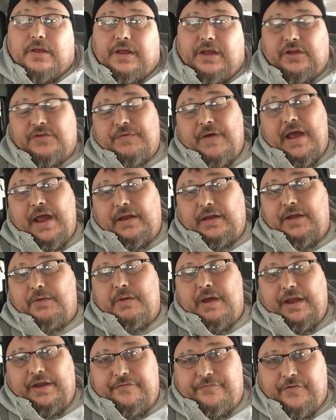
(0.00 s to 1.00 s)
He's finally
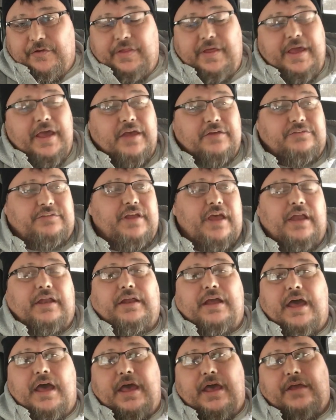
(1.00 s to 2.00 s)
ready for the
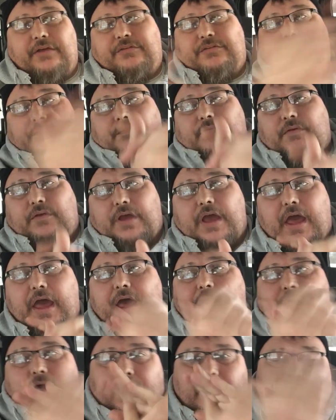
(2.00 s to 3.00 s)
S10, guys.
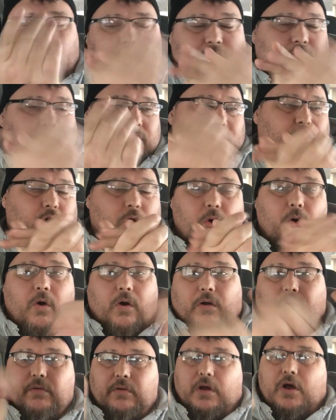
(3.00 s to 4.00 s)
Yeah,
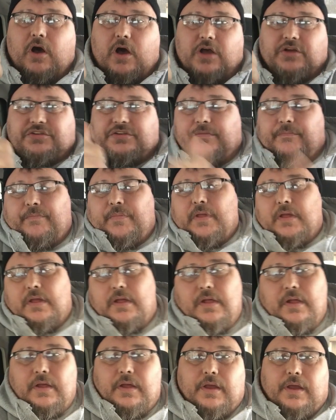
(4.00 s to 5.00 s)
cool,
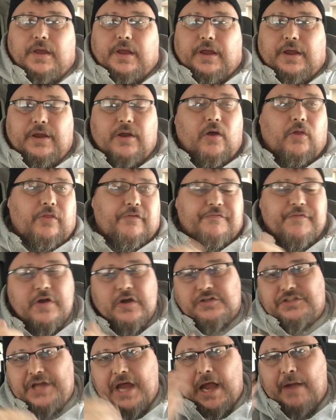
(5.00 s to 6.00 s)
awesome. You know, the
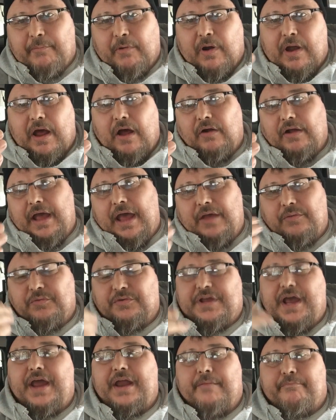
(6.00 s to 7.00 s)
first time around, guys, was
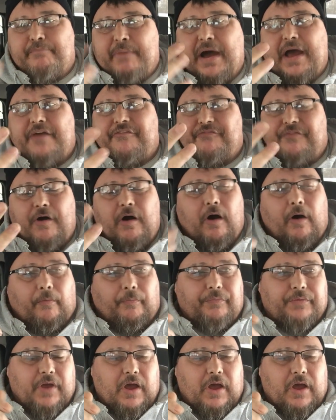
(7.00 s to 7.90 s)
kind of my fault.